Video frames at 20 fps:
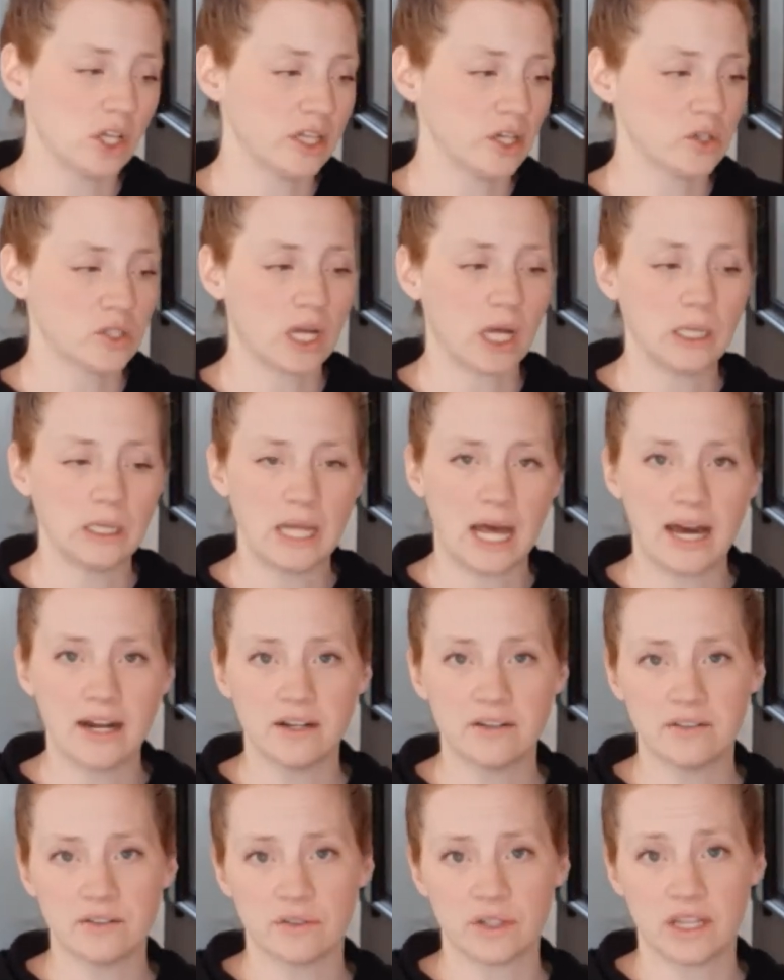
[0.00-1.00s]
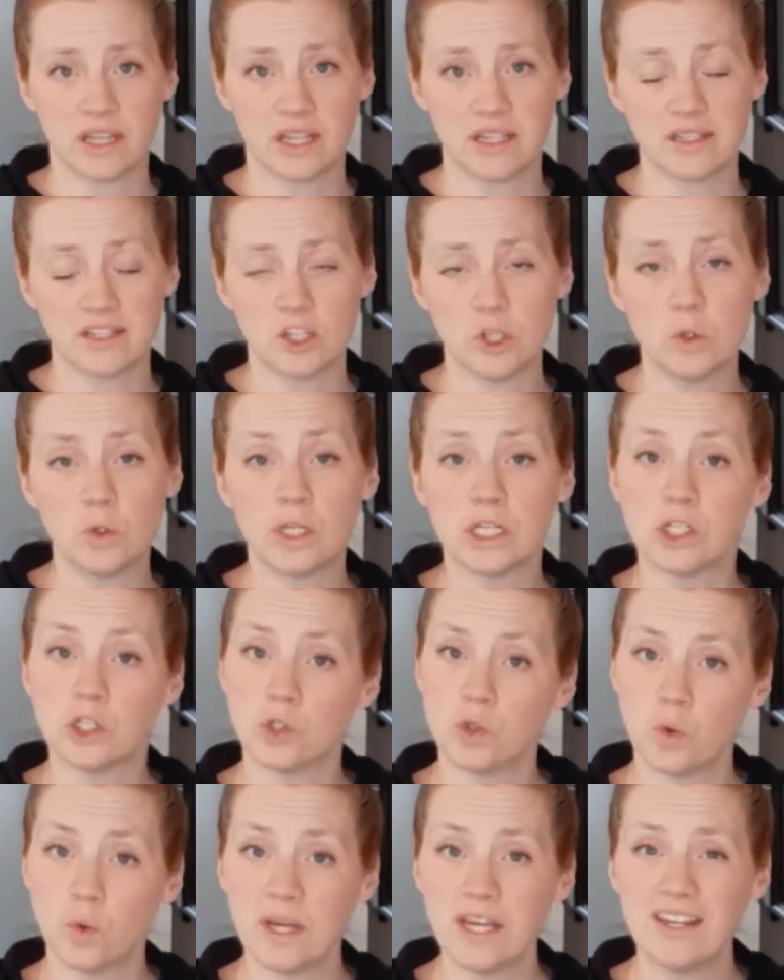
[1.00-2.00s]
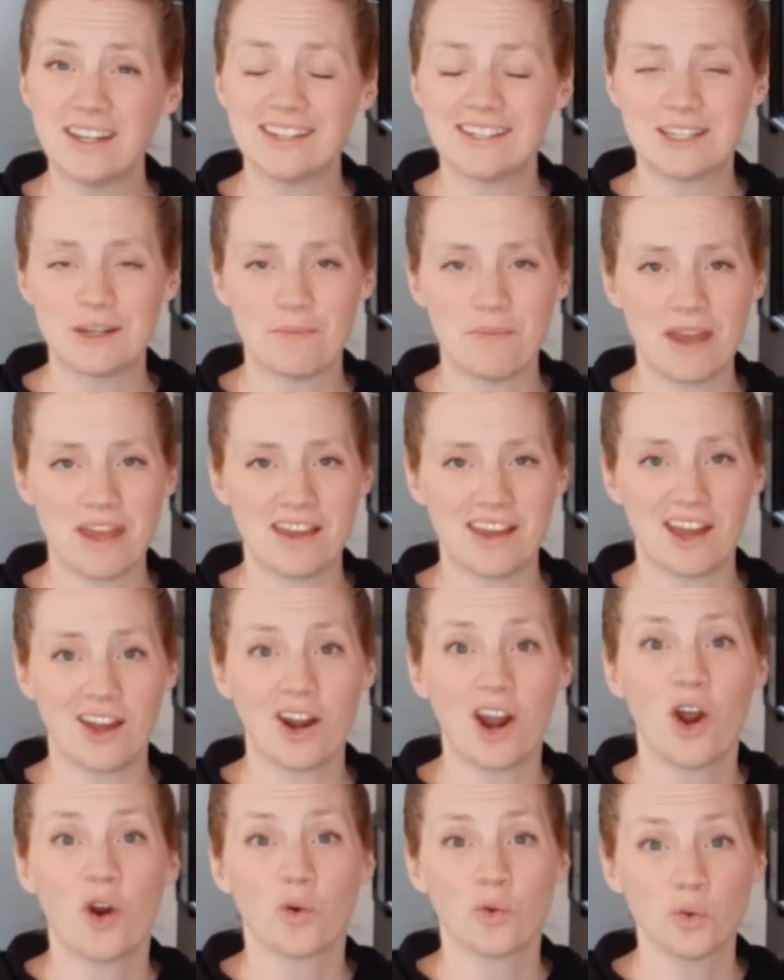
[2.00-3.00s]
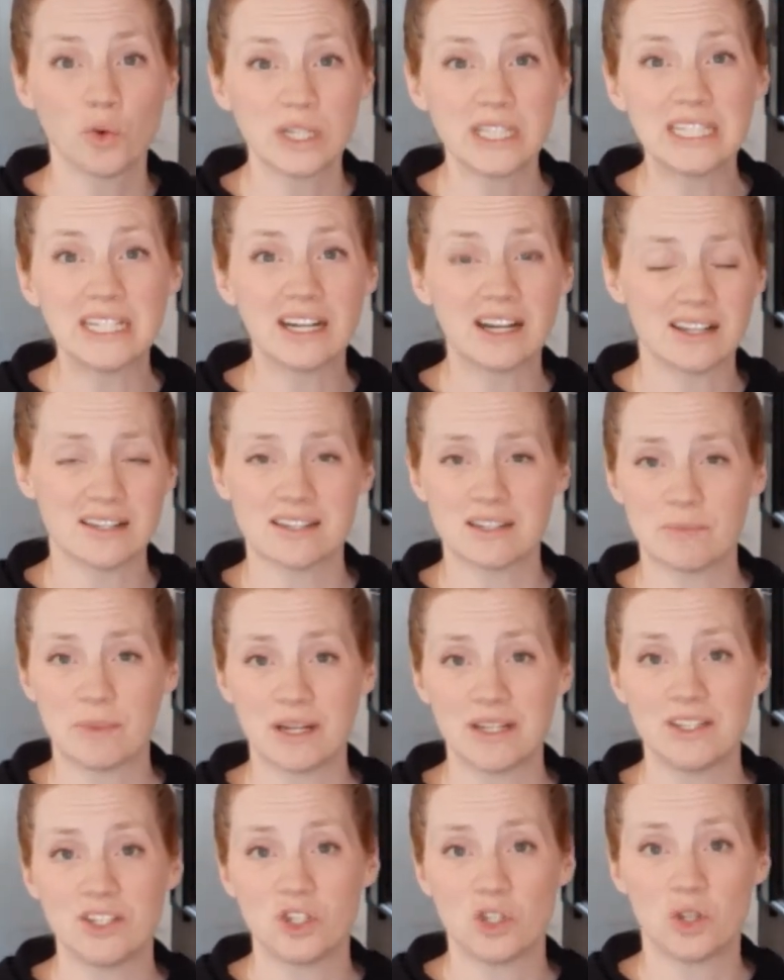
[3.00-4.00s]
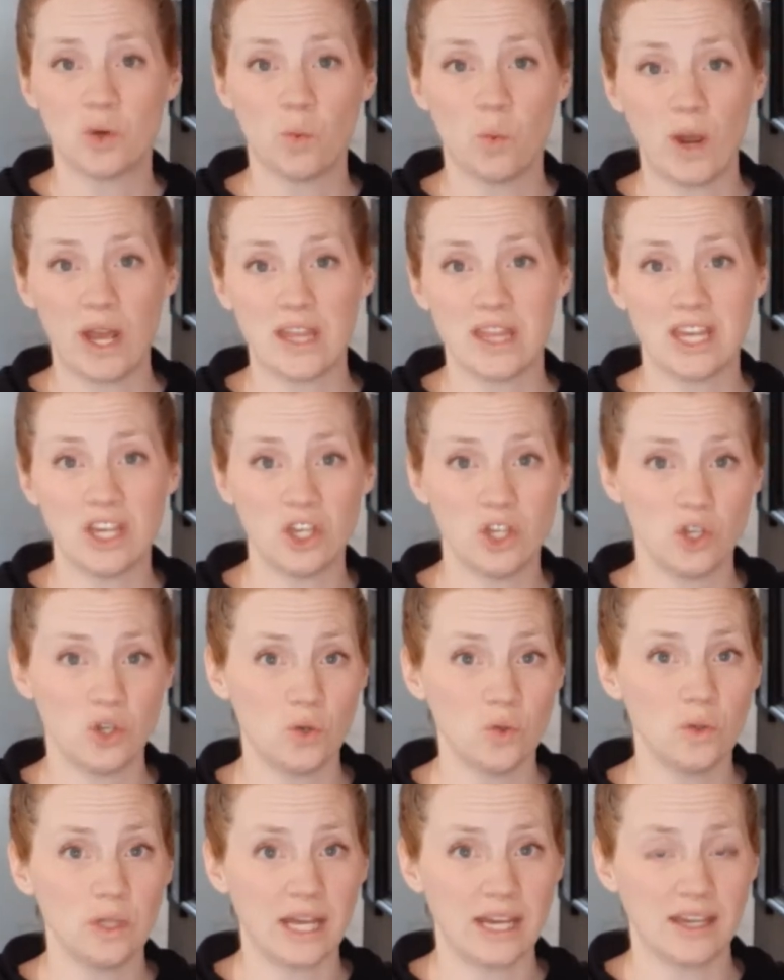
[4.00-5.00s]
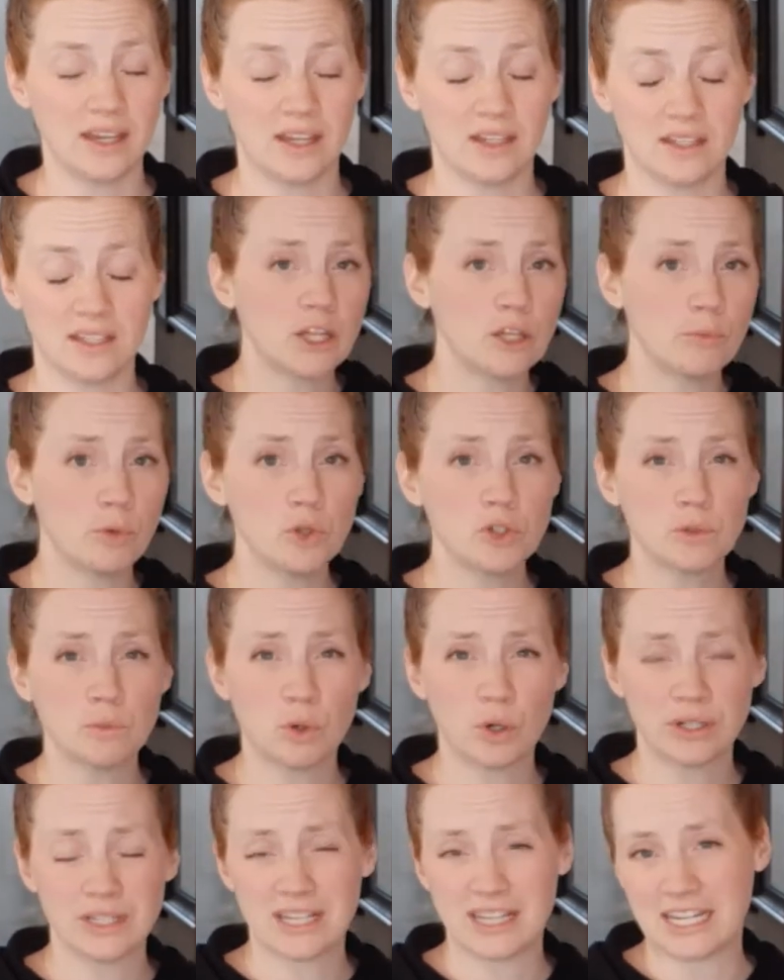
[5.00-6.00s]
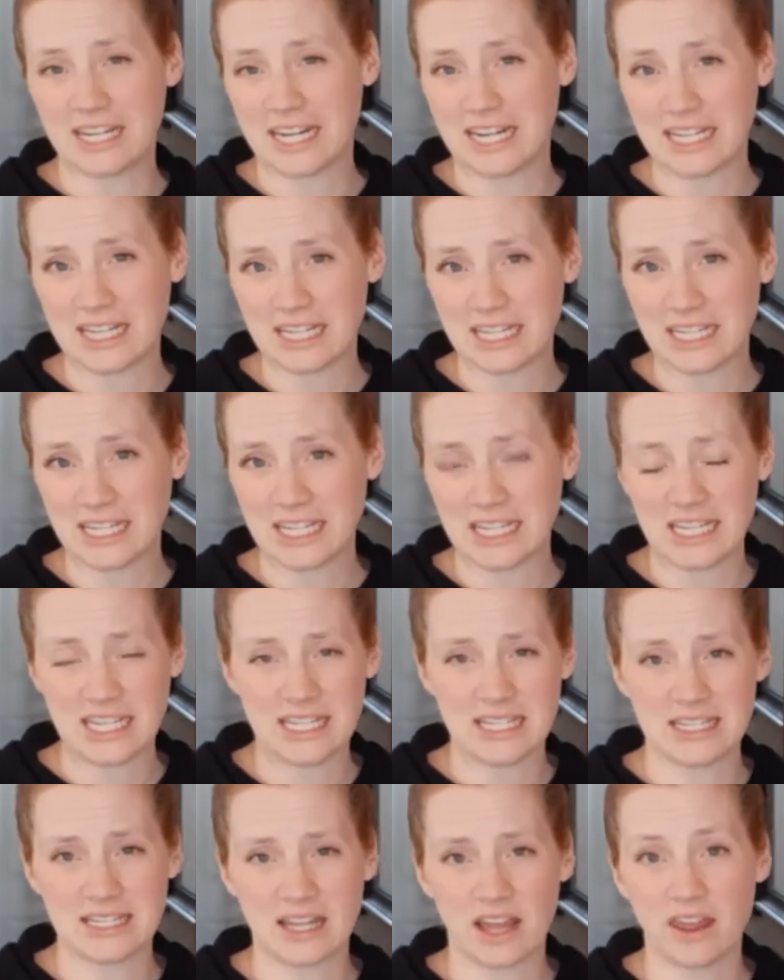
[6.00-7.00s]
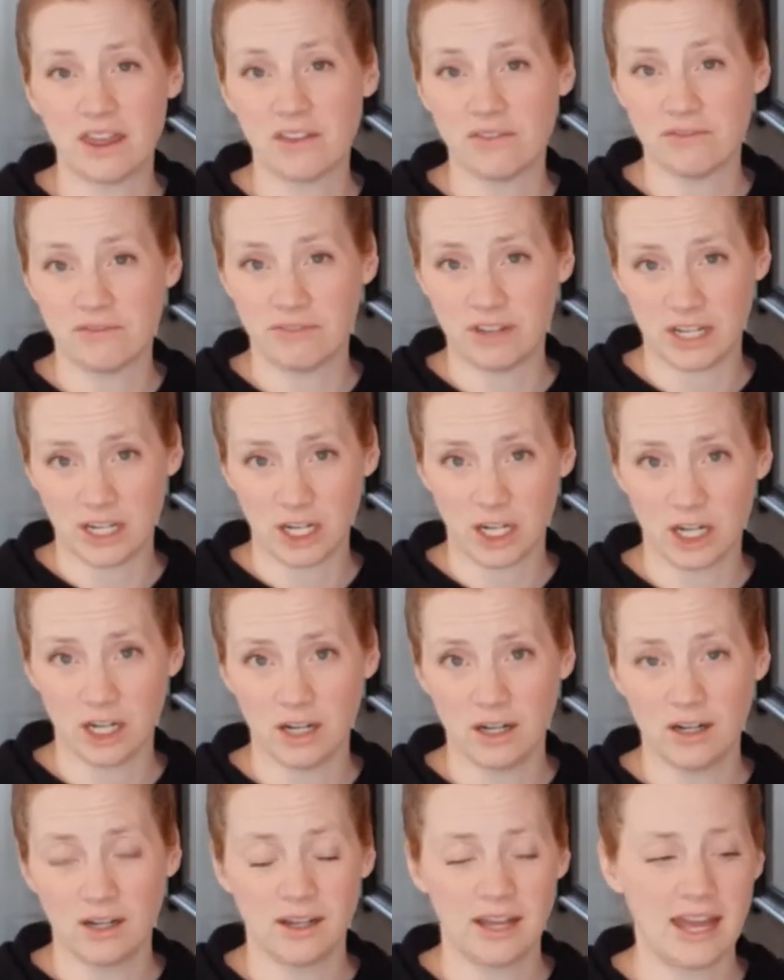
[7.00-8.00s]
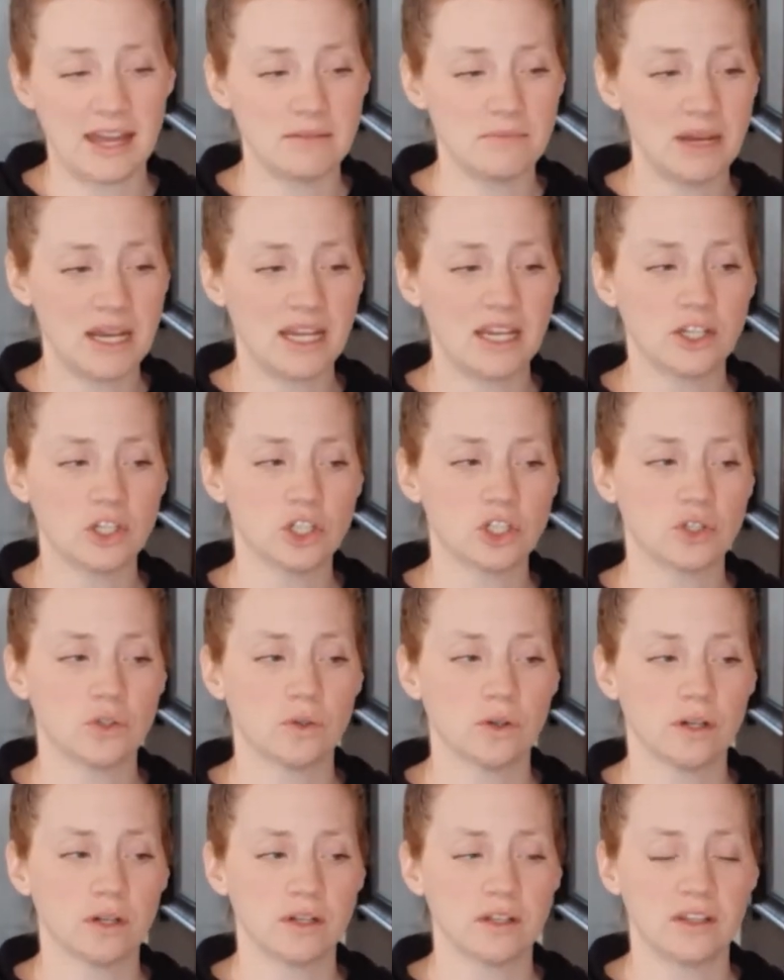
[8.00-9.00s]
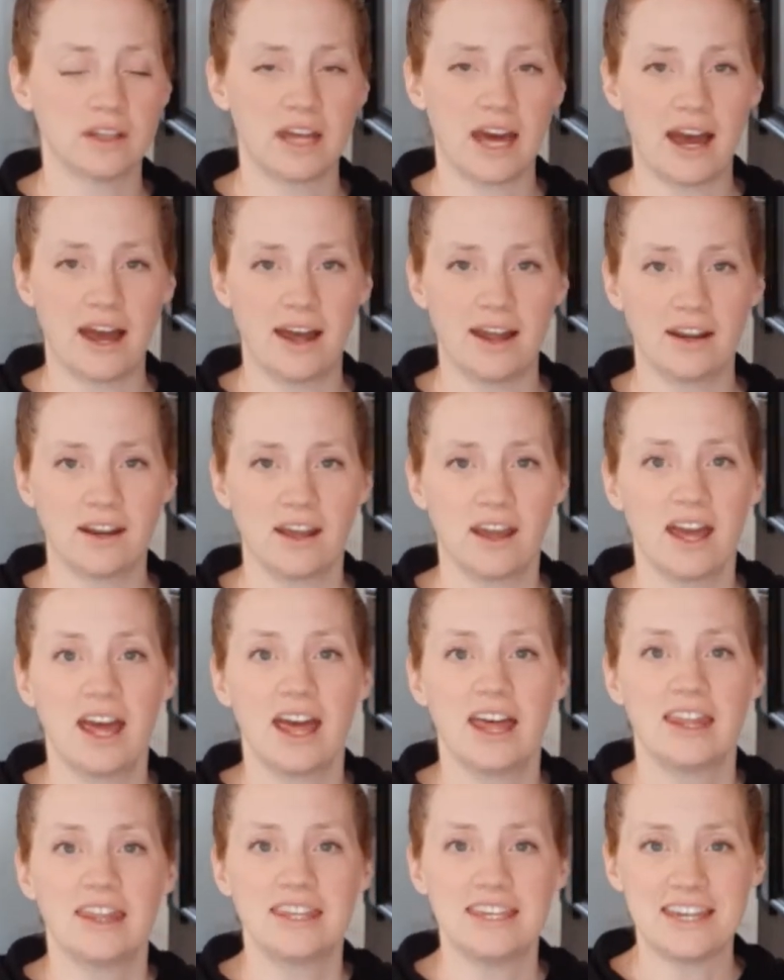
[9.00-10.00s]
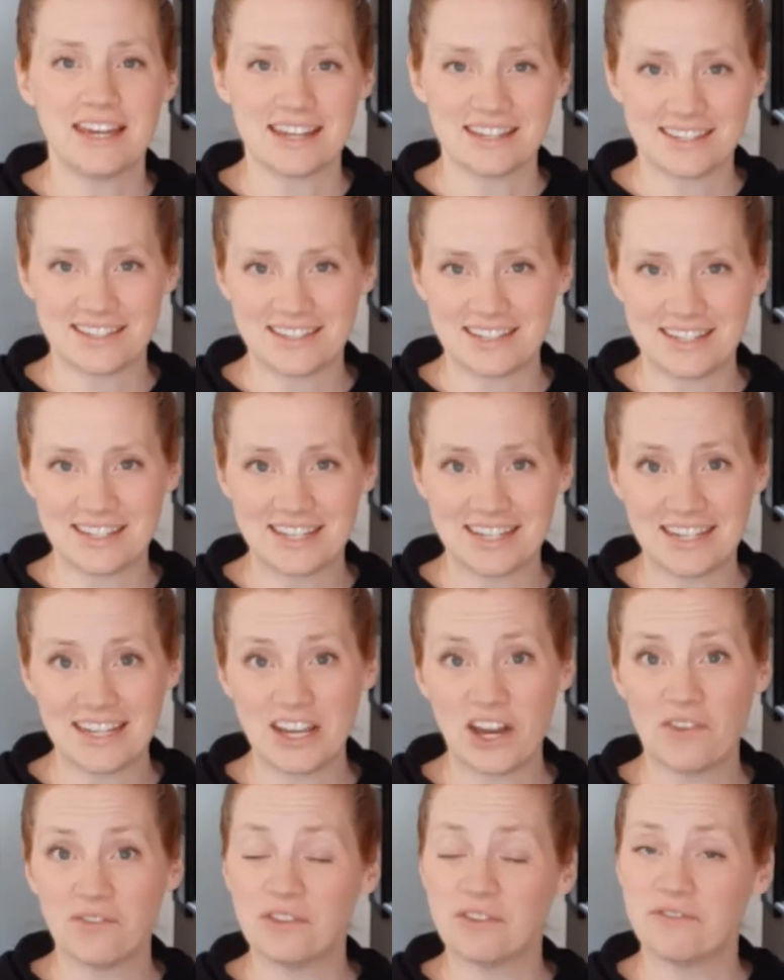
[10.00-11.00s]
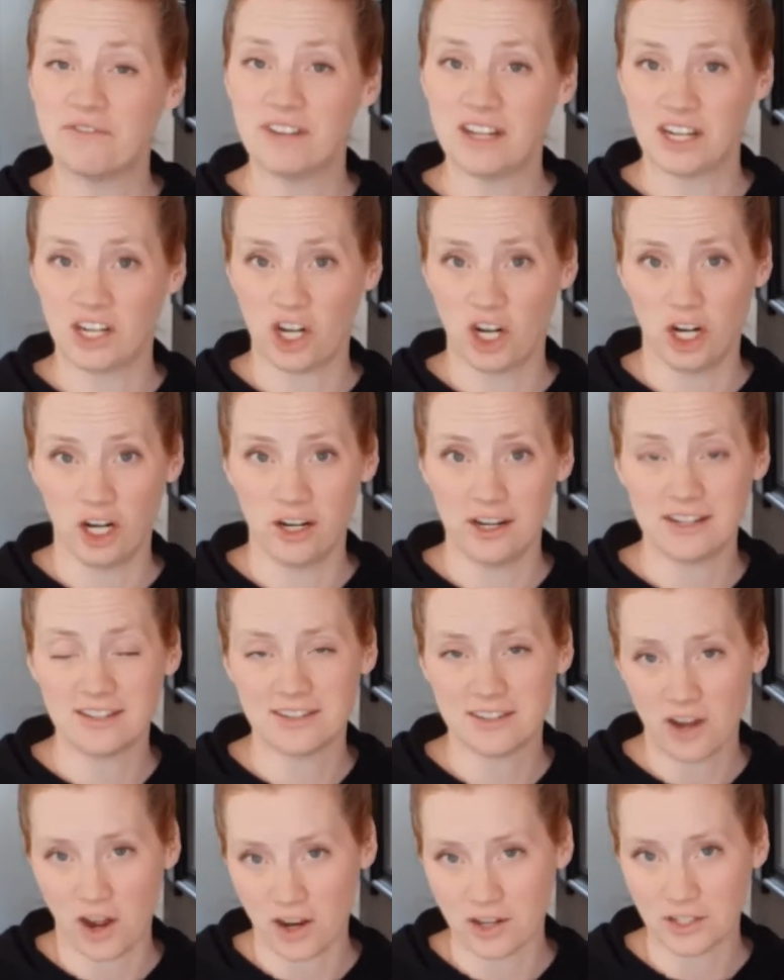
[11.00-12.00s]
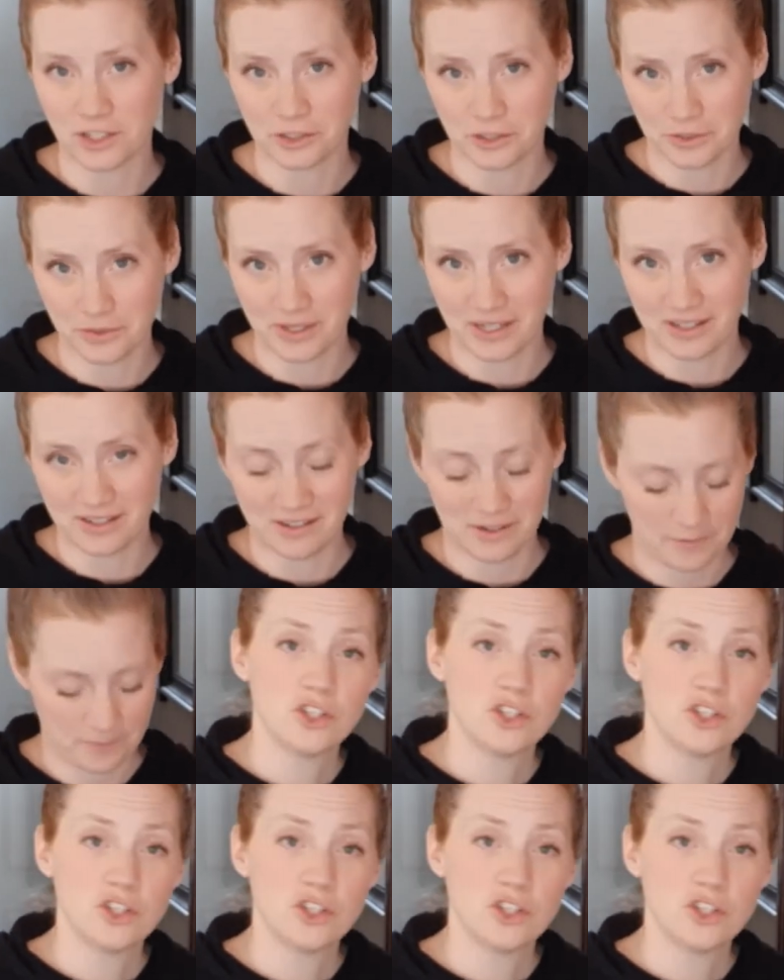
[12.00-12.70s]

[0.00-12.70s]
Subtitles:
There's a lot of different things that you can tweak to make it really customized to the way that you like it. The most important thing, I think, is the vinegar and making sure that the acidity of the vinegar is not diluted.